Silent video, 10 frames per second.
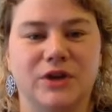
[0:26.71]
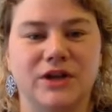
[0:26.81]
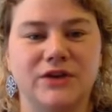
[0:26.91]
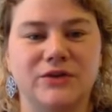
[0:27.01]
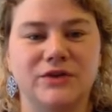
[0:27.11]

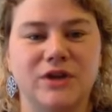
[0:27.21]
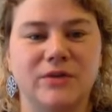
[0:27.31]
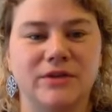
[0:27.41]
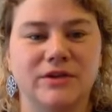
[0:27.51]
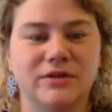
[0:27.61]
Can you tell me
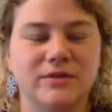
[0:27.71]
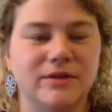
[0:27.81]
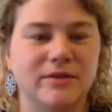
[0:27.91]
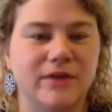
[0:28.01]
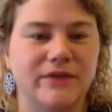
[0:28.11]
a little bit
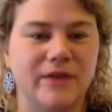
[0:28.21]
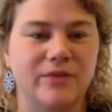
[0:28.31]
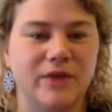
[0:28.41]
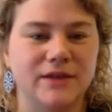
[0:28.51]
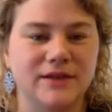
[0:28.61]
about that
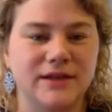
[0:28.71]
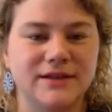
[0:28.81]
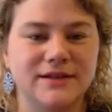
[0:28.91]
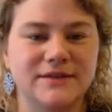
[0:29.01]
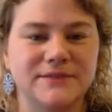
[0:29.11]

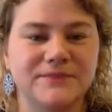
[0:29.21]
process?